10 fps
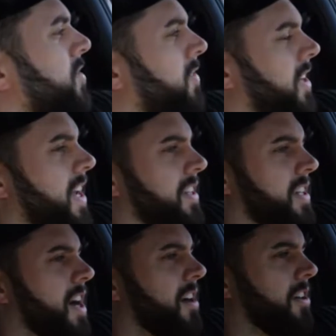Find that
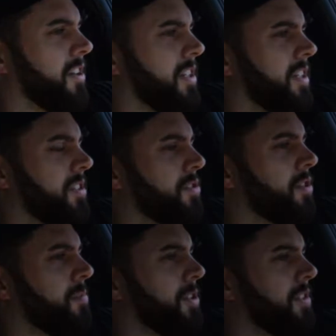in the
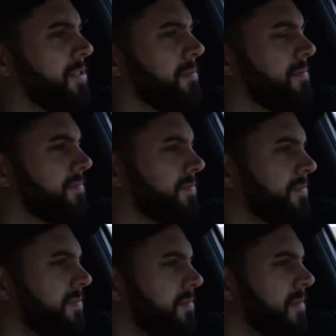descriptions.
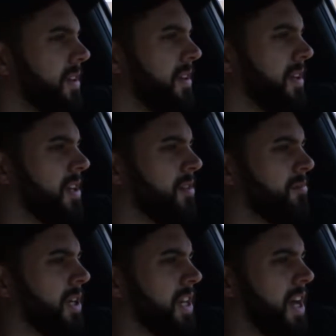
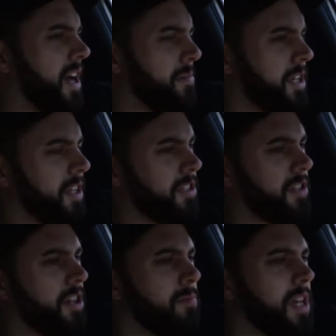But yeah, I mean, it's
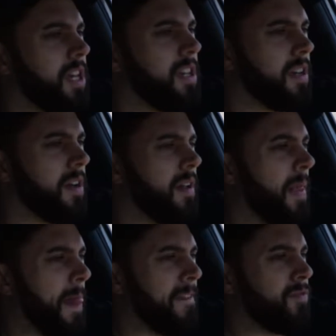gonna be,
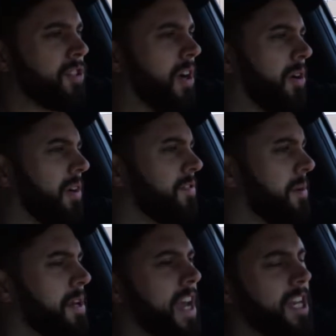so if
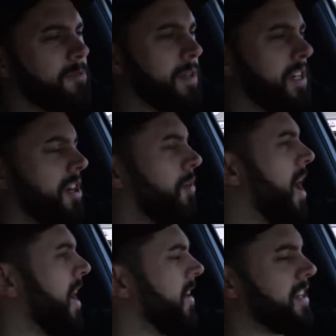somebody asks me,
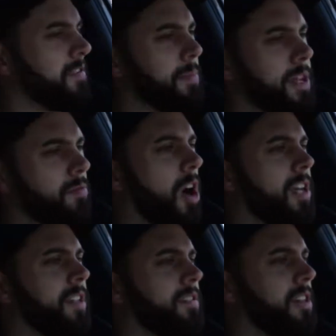why is everybody
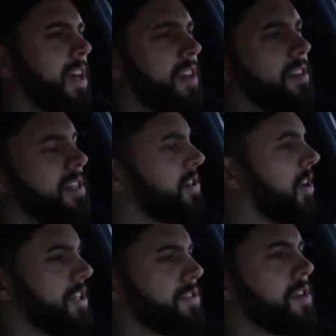running, say, these
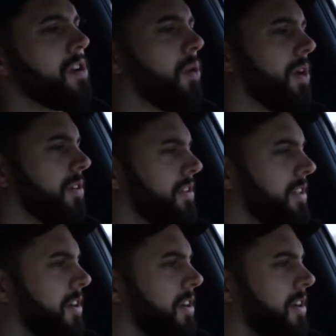RS3 coils and